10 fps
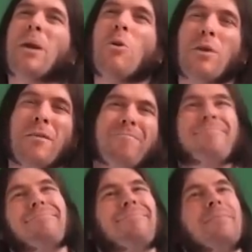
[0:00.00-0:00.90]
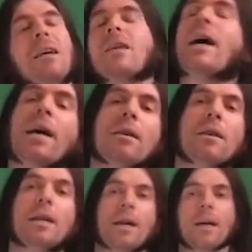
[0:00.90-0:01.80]
brilliant. Yeah?
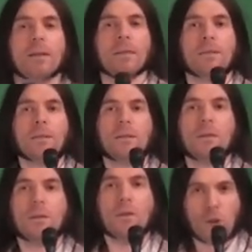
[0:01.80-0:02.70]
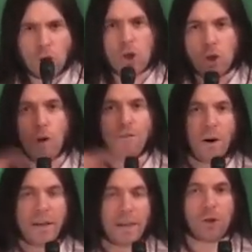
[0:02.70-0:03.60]
You're so
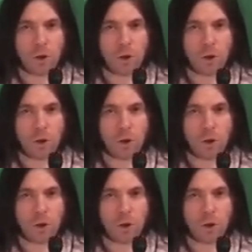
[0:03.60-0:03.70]
fucking